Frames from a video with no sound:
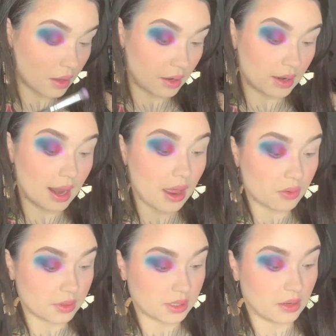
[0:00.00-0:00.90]
And now
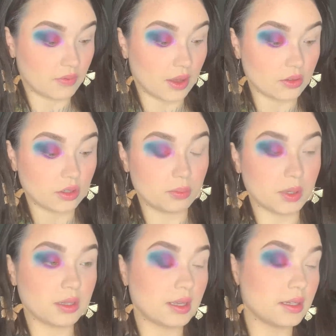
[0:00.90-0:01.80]
I'll take Vile
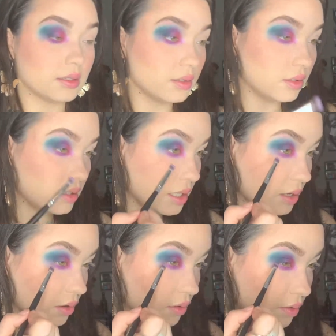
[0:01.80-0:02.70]
Serpent, that
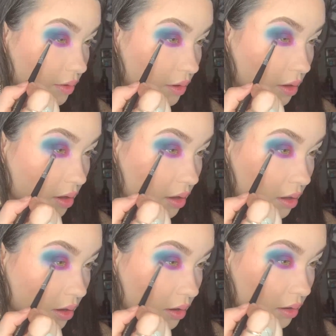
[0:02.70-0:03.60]
teal
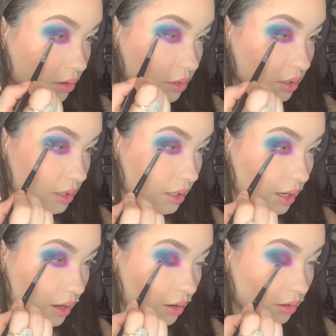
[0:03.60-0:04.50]
is in
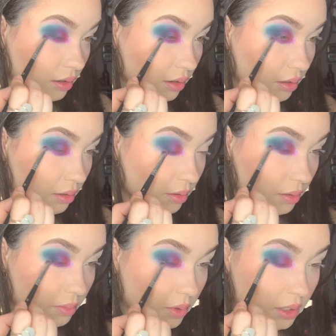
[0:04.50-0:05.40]
the outer
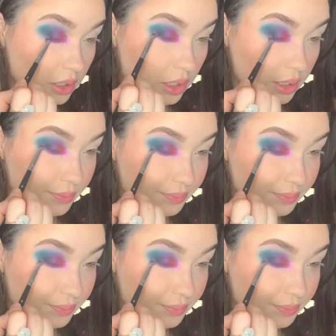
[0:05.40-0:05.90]
version.